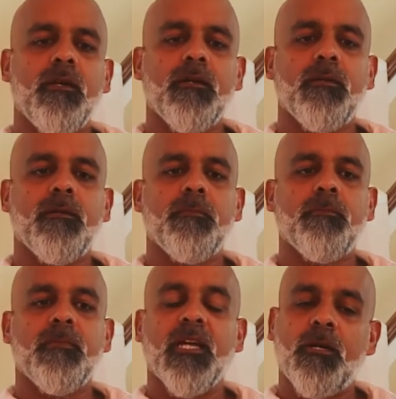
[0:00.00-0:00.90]

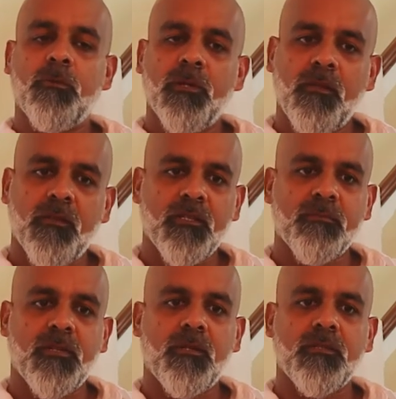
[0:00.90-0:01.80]
Now when you think
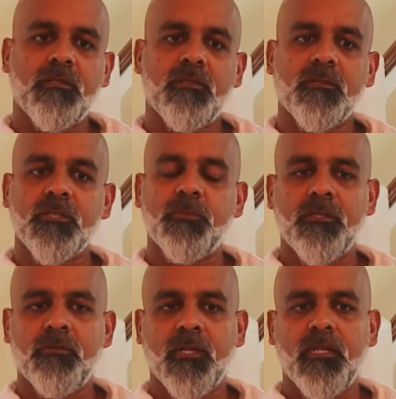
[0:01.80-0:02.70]
about it, no,
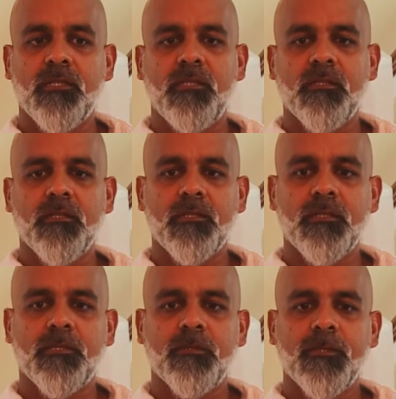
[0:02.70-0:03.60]
spirituality
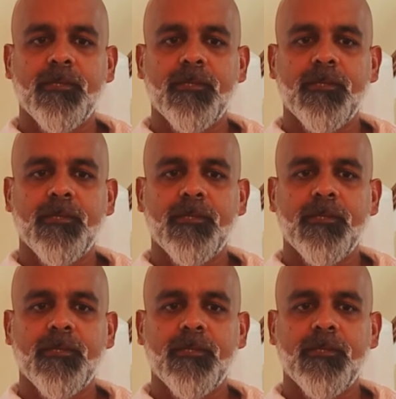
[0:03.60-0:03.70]
is